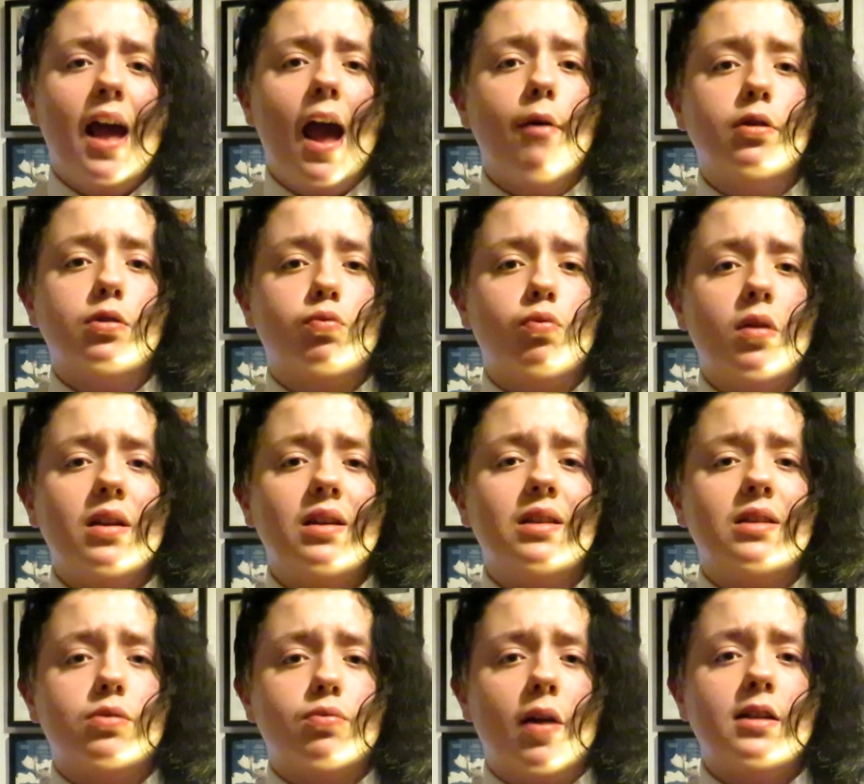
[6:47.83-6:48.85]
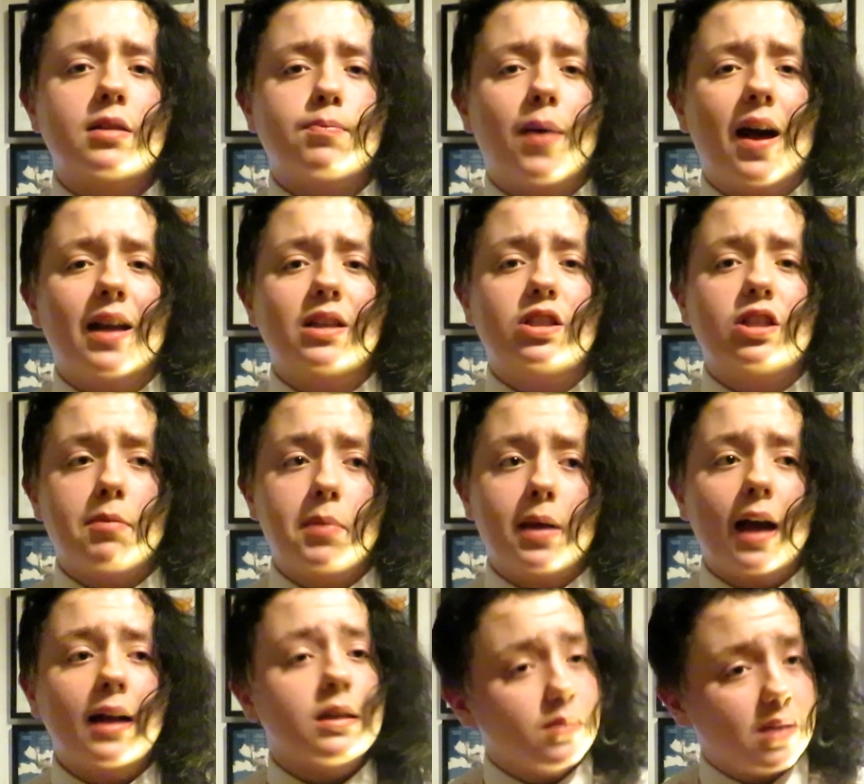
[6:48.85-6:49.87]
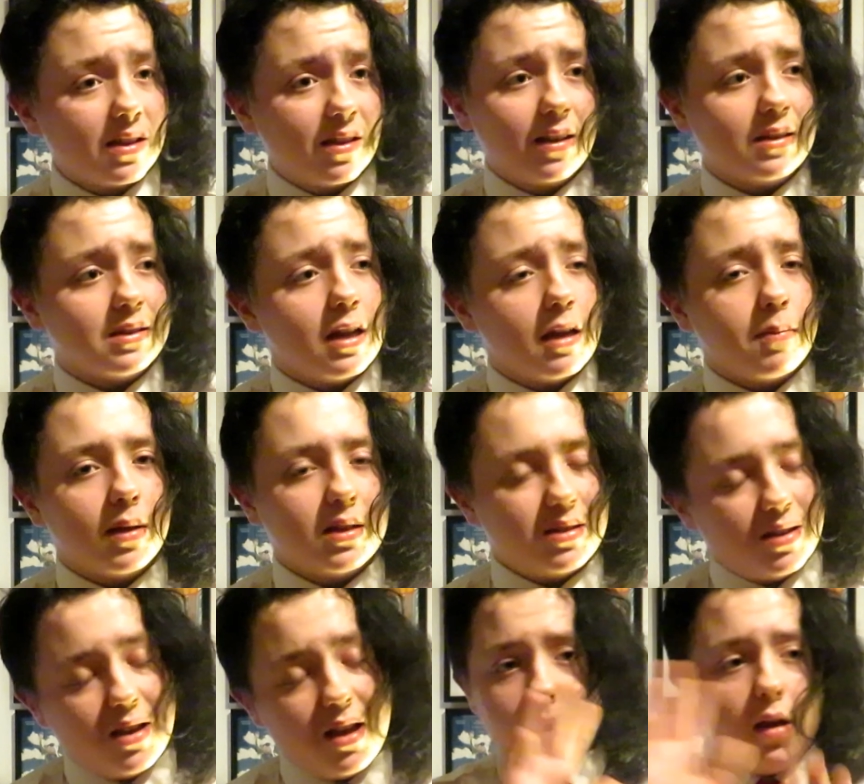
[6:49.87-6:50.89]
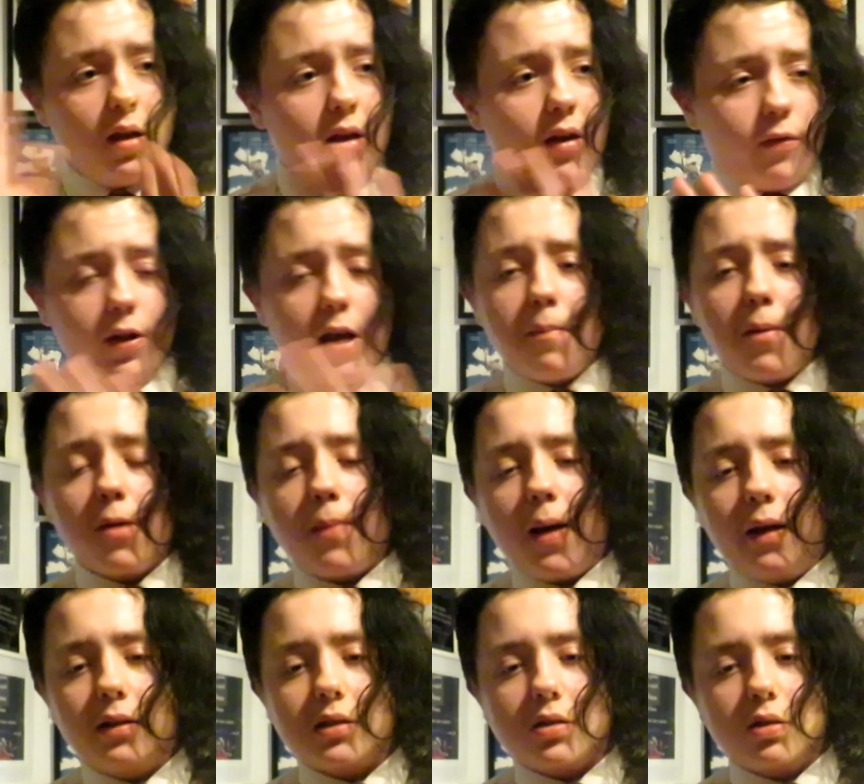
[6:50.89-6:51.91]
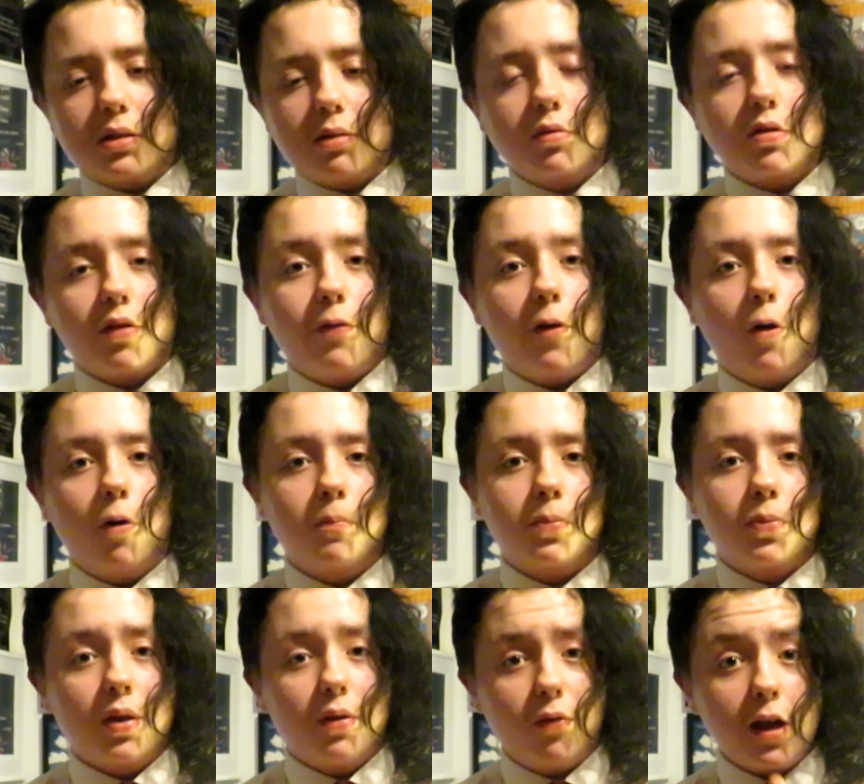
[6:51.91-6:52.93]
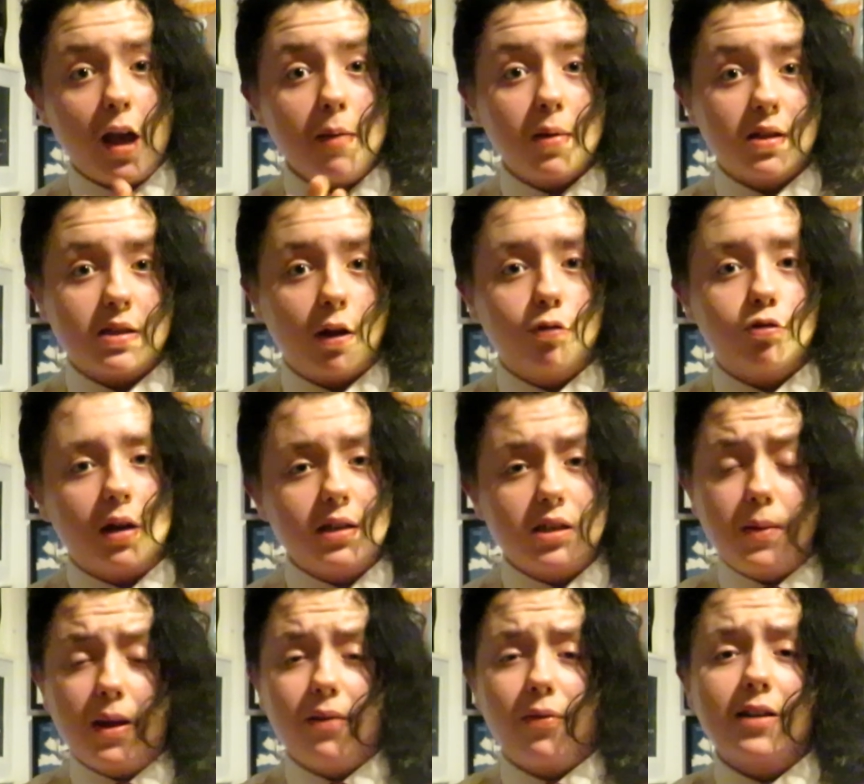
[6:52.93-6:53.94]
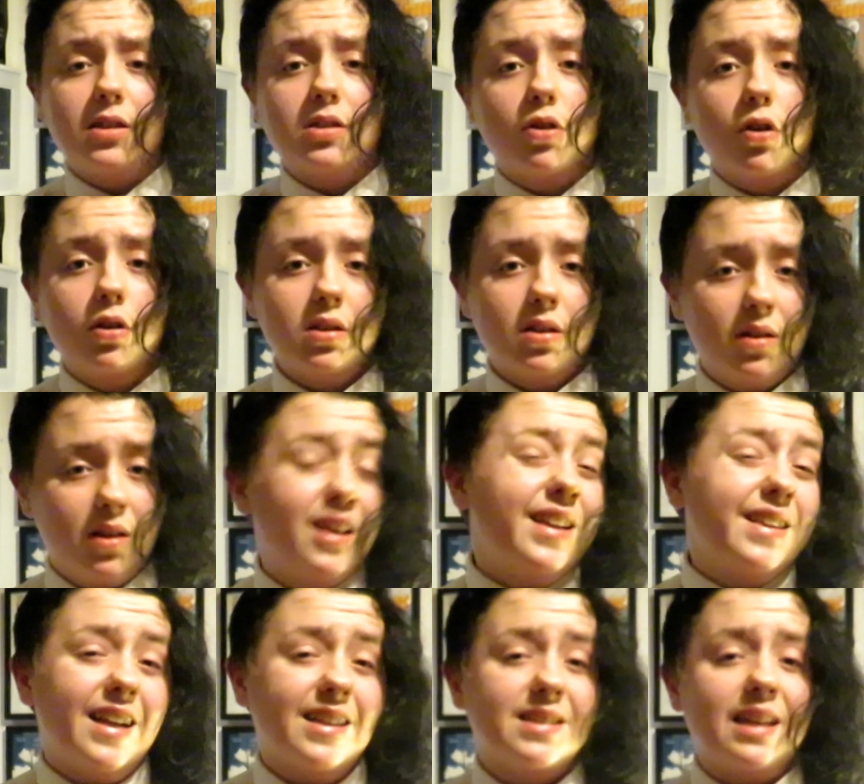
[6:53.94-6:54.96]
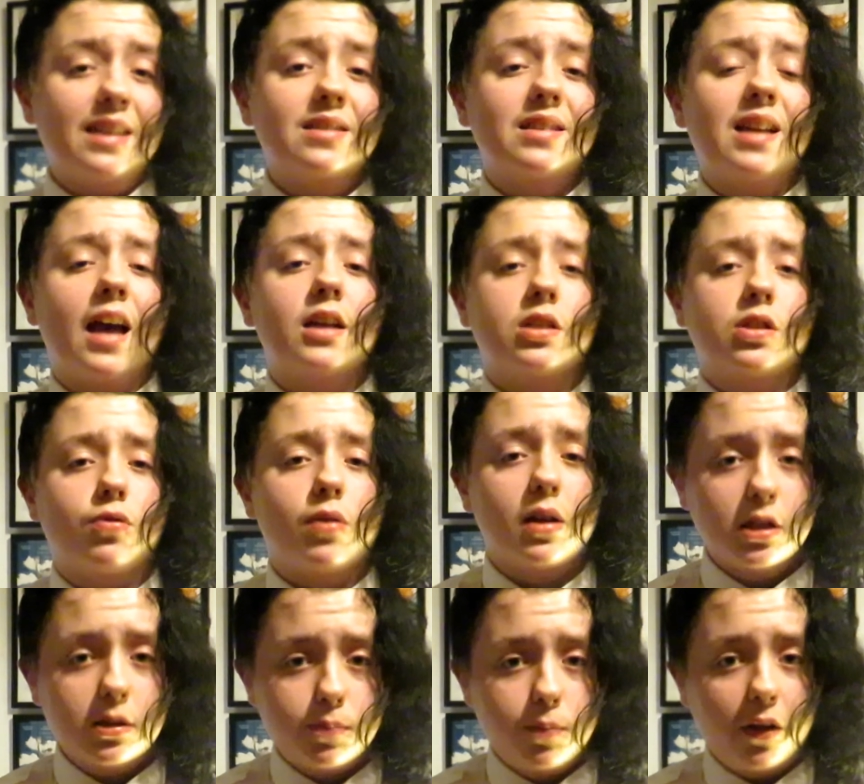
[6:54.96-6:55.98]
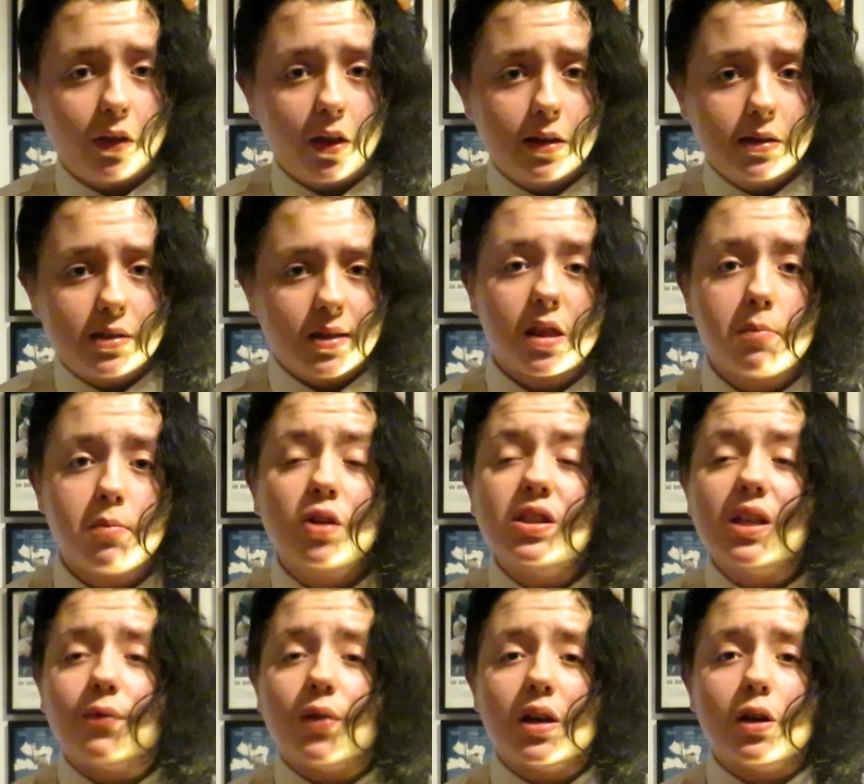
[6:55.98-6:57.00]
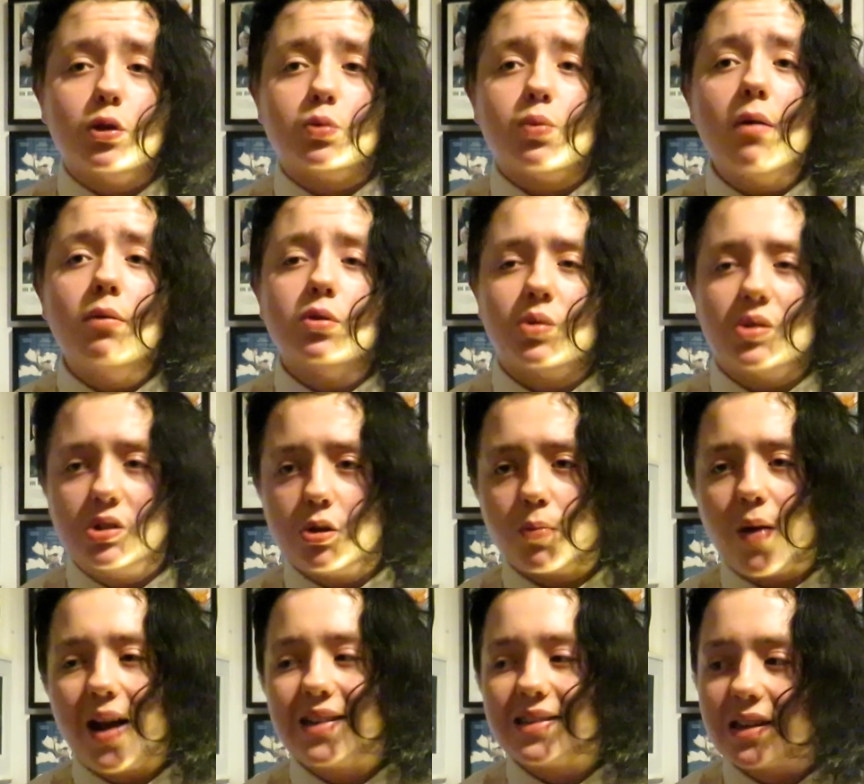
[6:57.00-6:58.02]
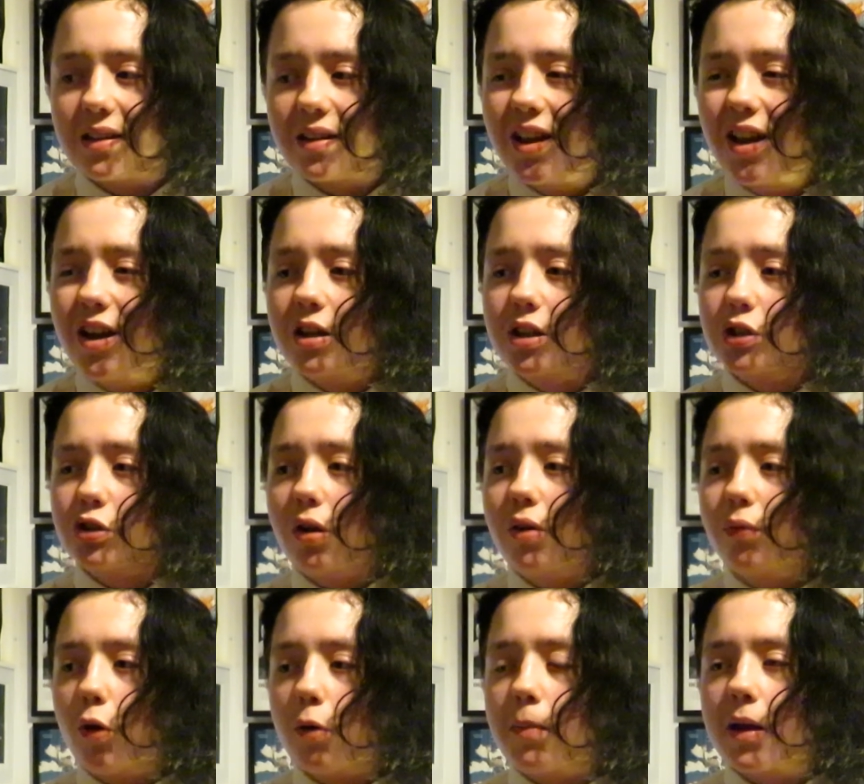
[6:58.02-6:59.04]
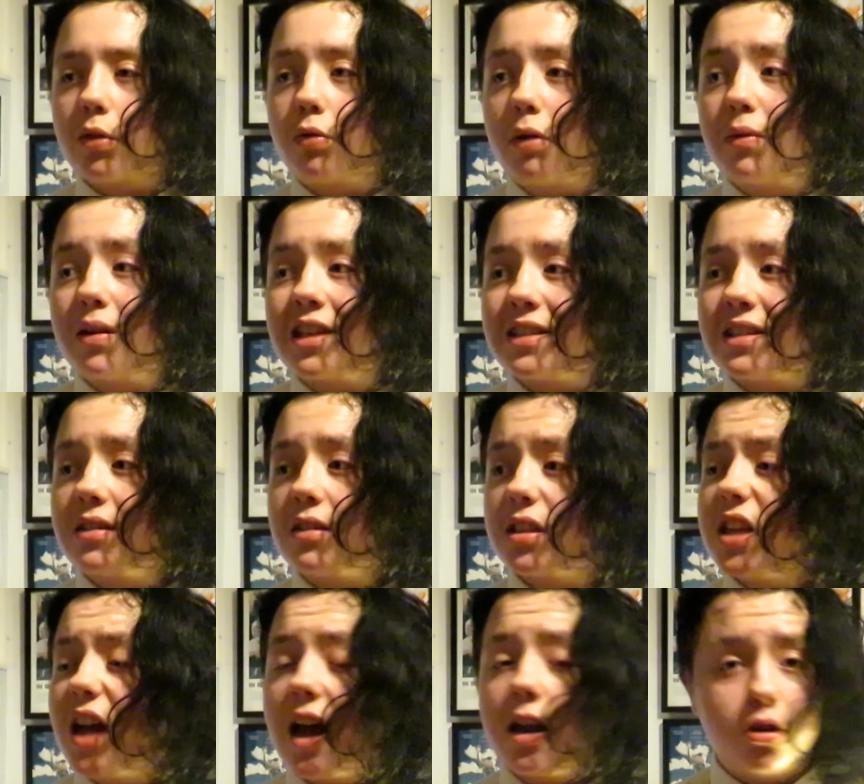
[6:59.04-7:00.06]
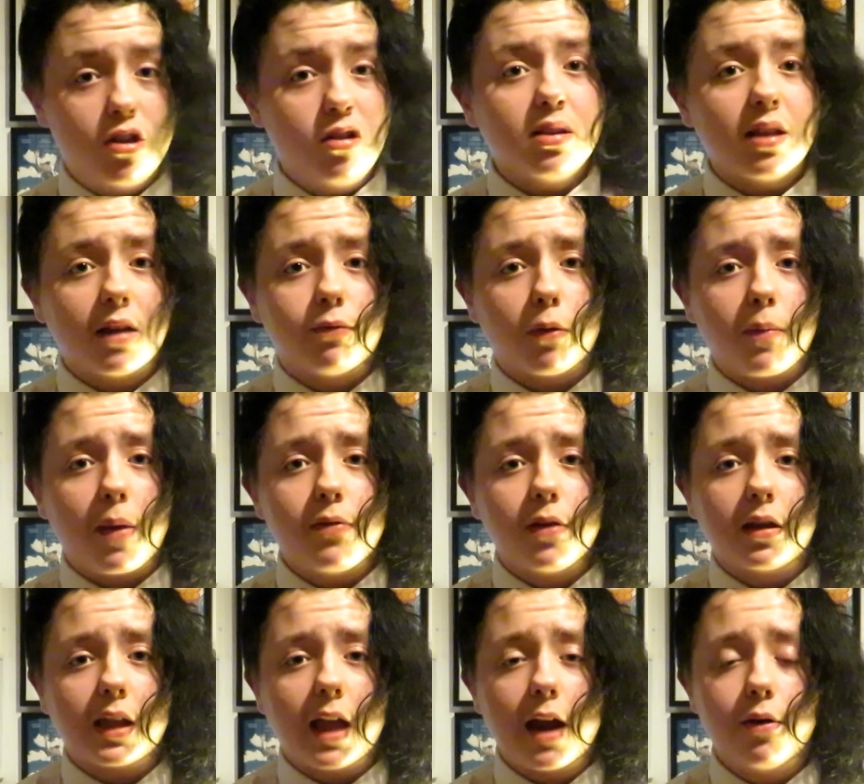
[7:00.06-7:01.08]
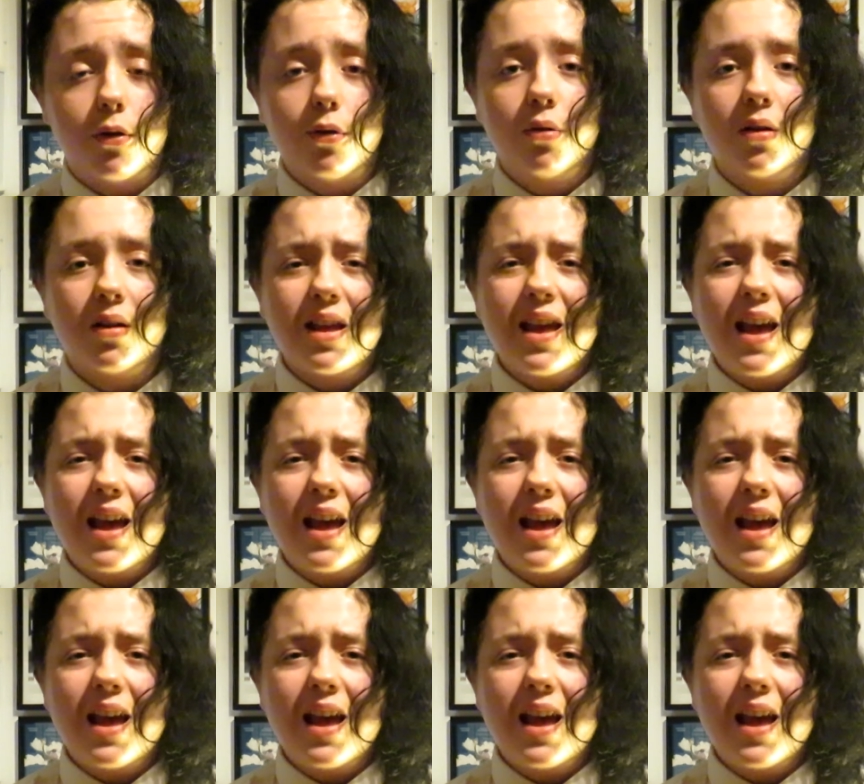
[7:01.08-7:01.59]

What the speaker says: It was written and directed by Jamie Adams, I think his name is. Anyway, forget about Balance Not Symmetry film, forget about the soundtrack despite the fact it's good. This is instant history and it's brilliant. The music video as well was really surprising. Shot in 4:3, which isn't a new thing for Biffy Clyro.